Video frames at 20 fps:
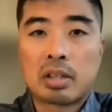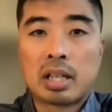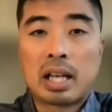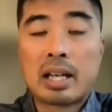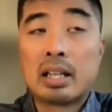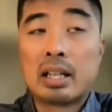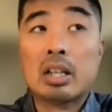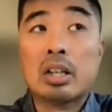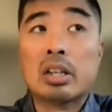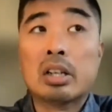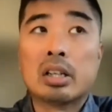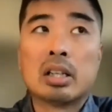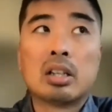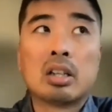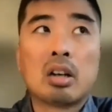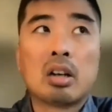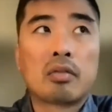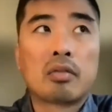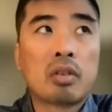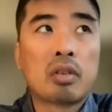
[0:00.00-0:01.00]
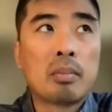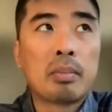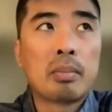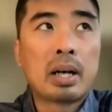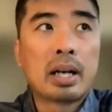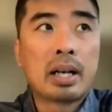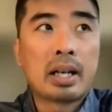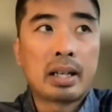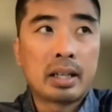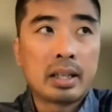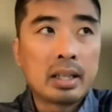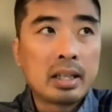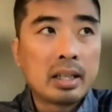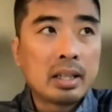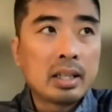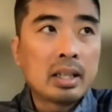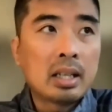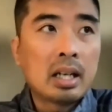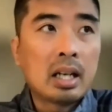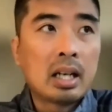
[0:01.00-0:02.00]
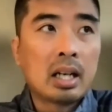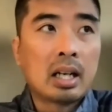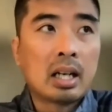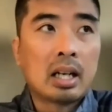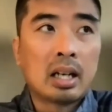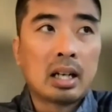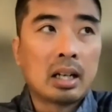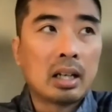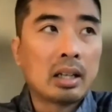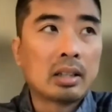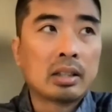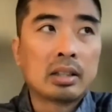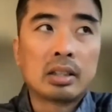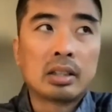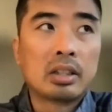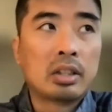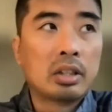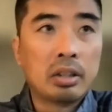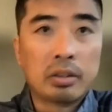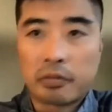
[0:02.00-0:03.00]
I learned a lot from my good